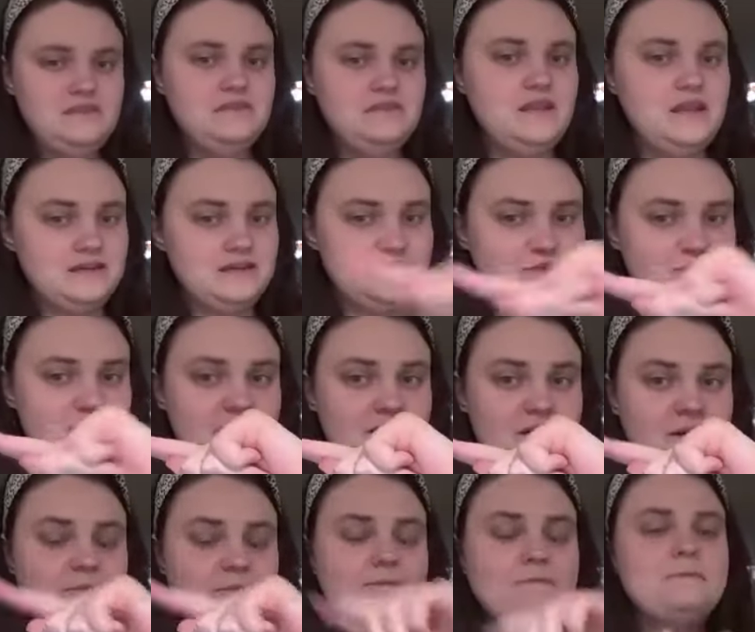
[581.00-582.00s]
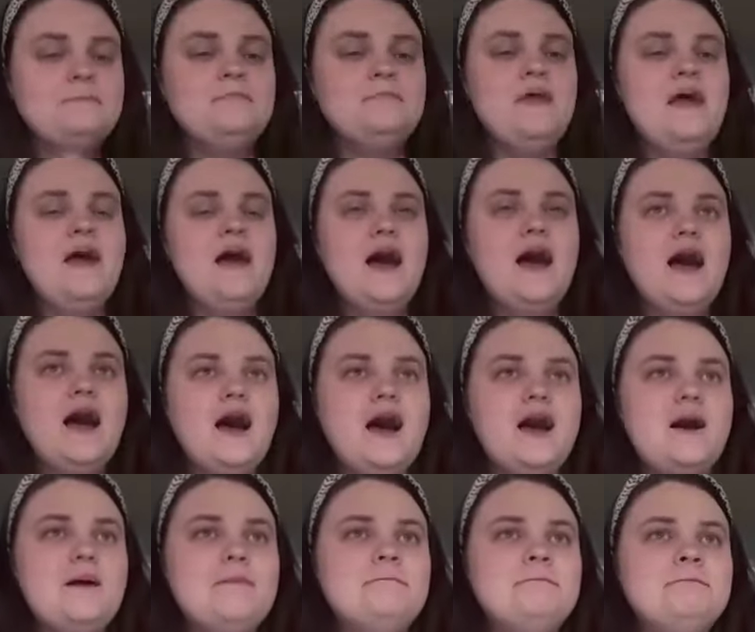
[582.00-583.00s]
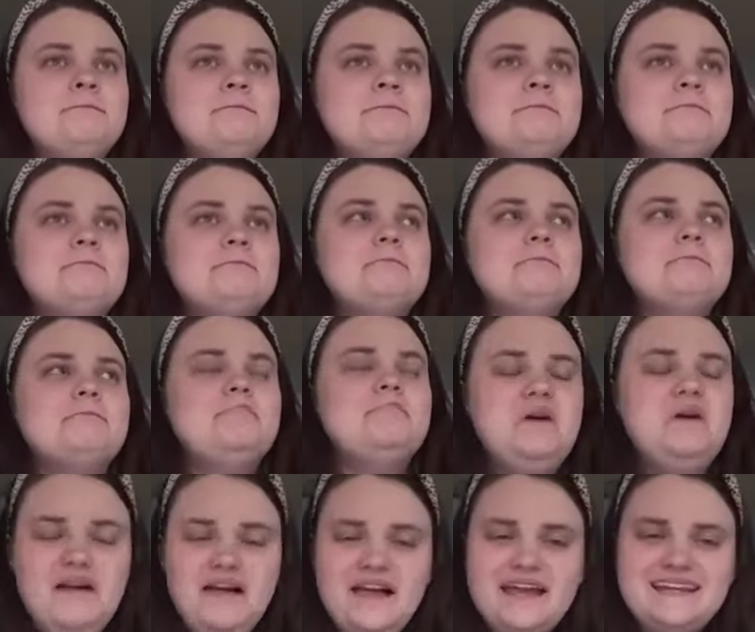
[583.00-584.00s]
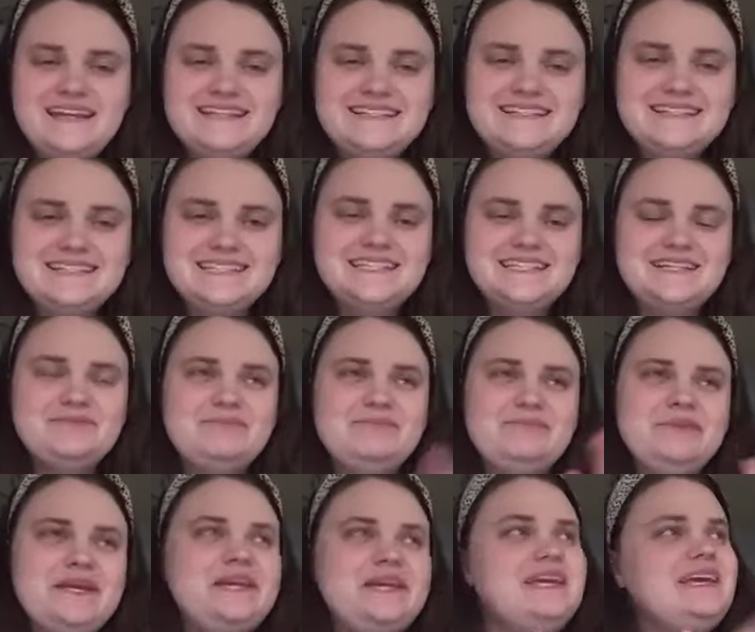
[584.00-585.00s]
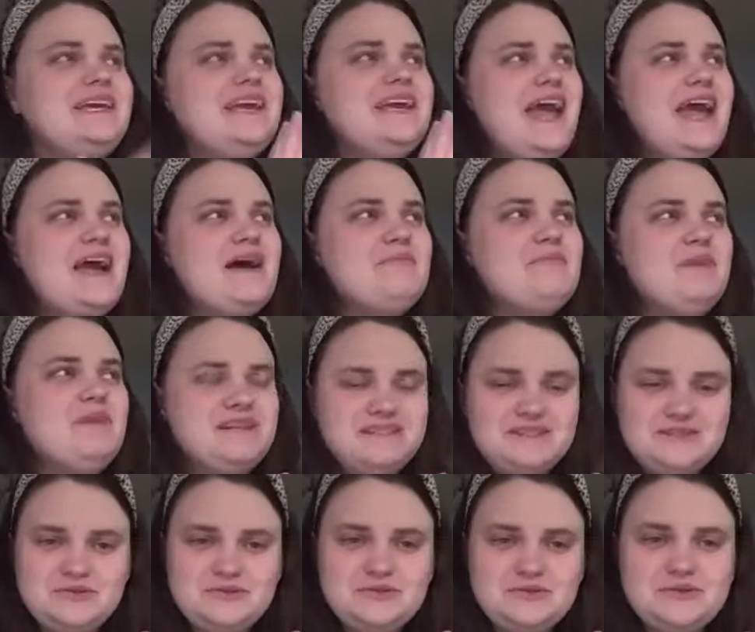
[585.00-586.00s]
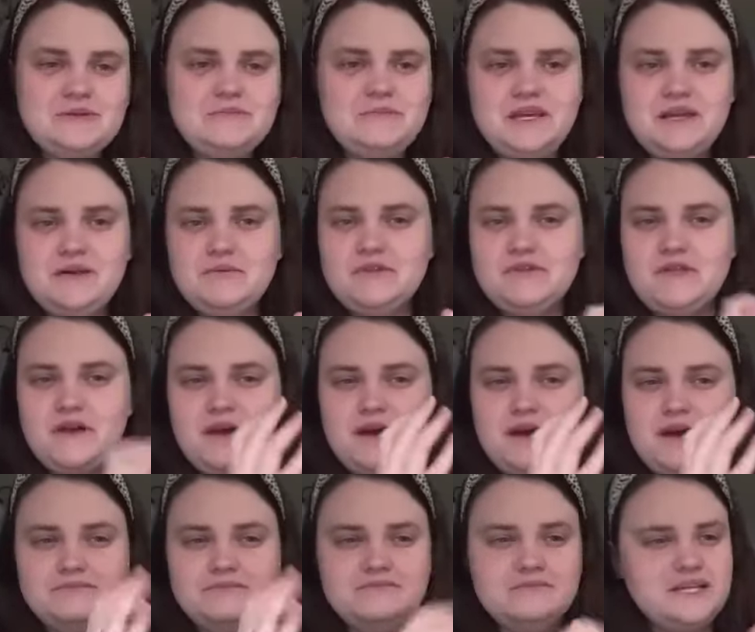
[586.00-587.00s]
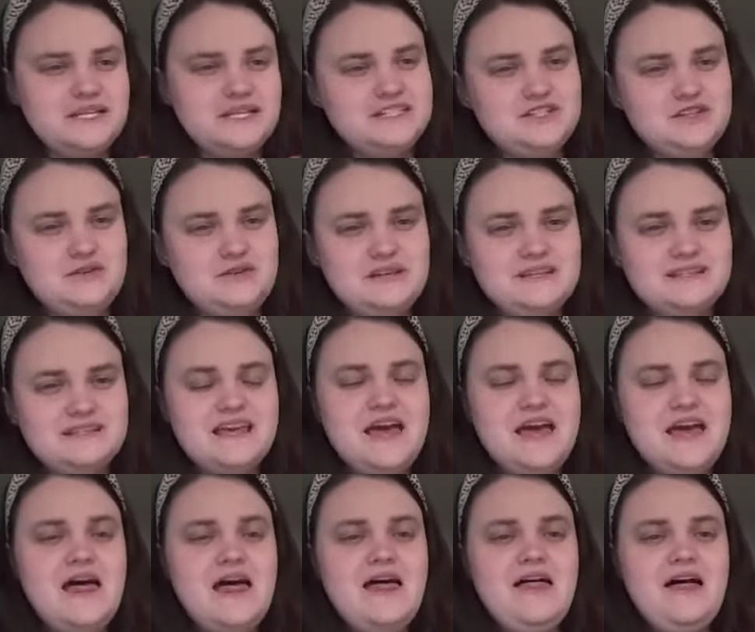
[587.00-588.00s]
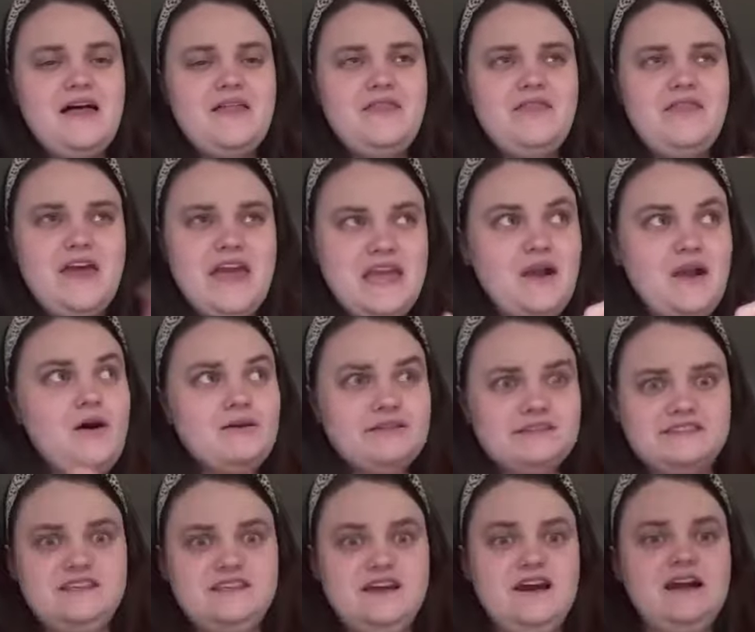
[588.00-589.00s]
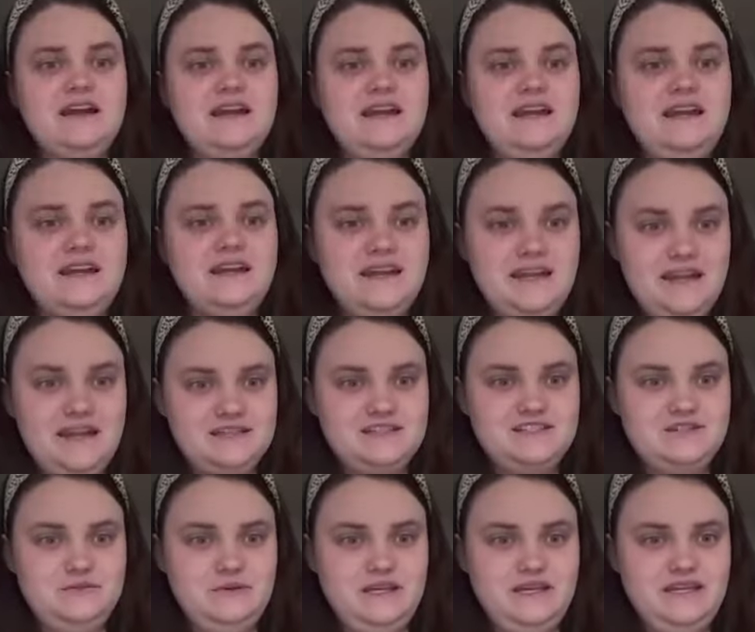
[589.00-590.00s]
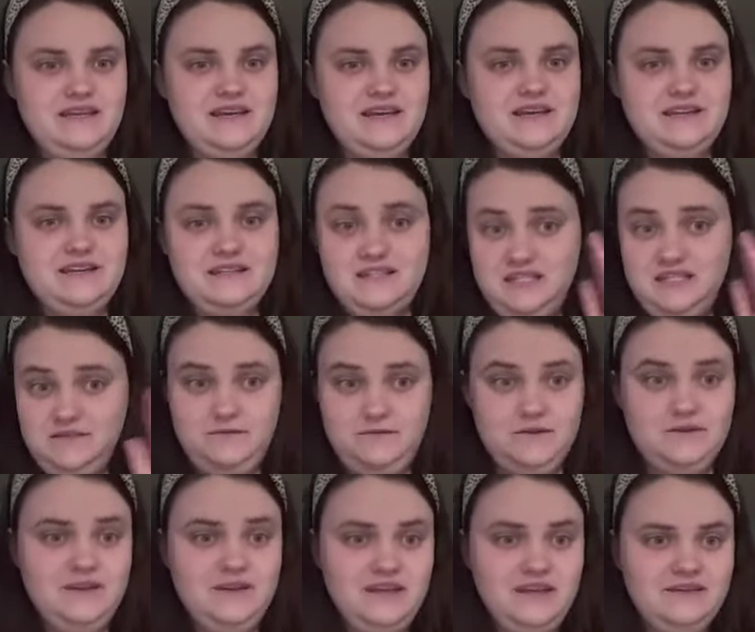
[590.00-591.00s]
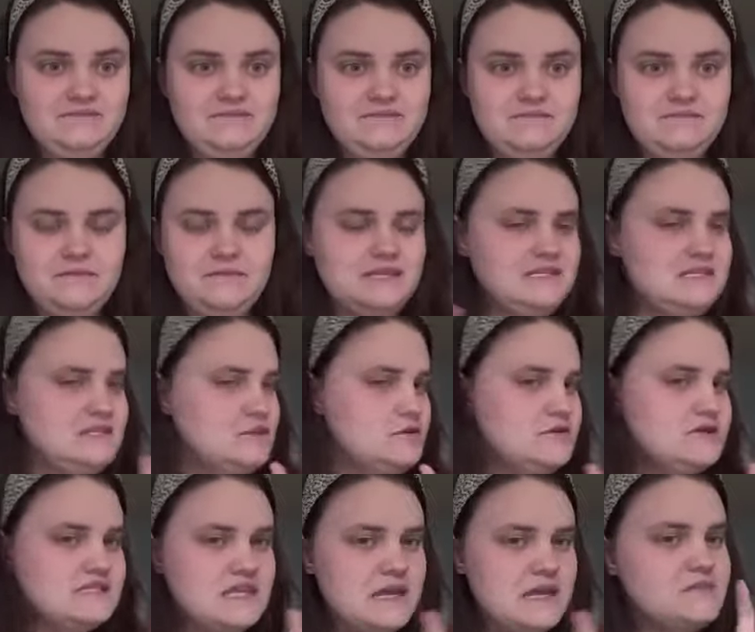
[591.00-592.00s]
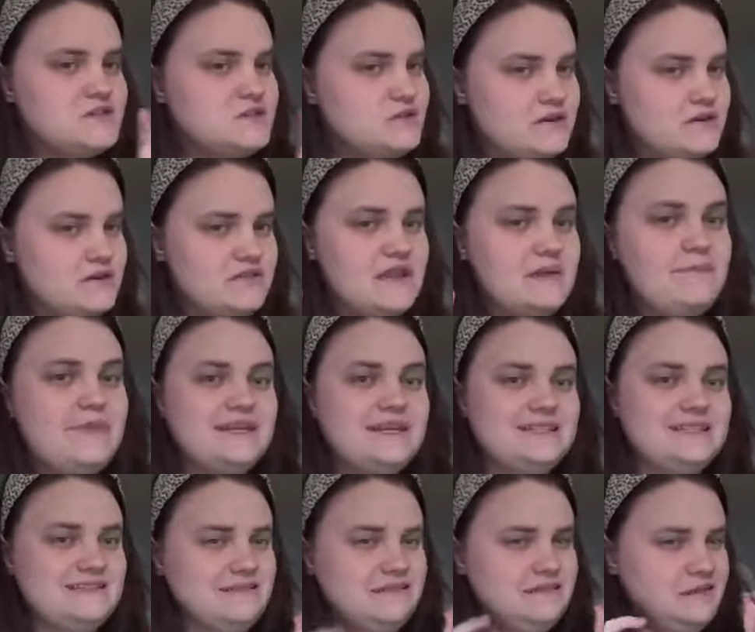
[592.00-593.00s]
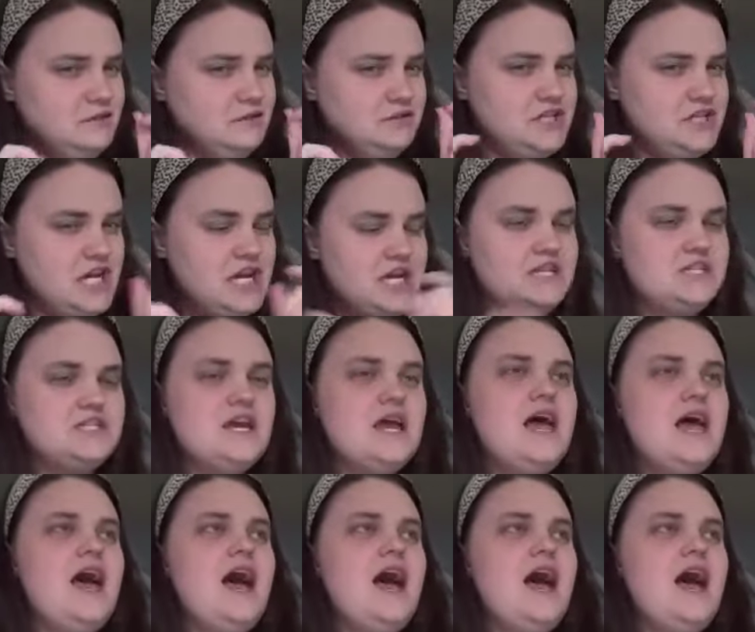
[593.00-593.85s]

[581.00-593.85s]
Next week. Um, but being at my school and being with um, my students, they all sign next week differently. It's still the same sort of thing, but it's little change.